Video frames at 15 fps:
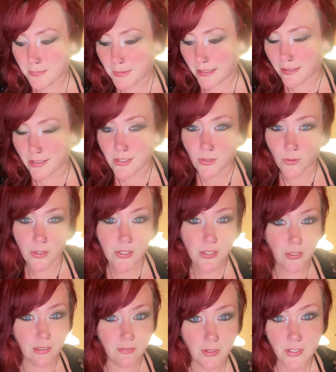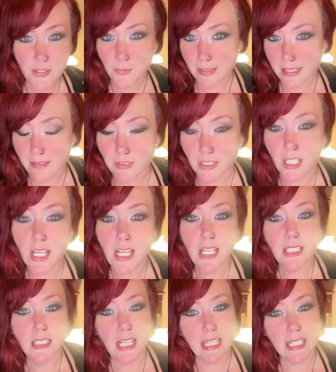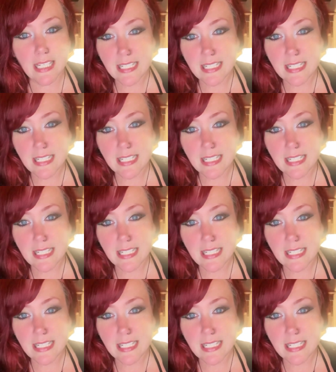God, spirit, source, universe, whatever.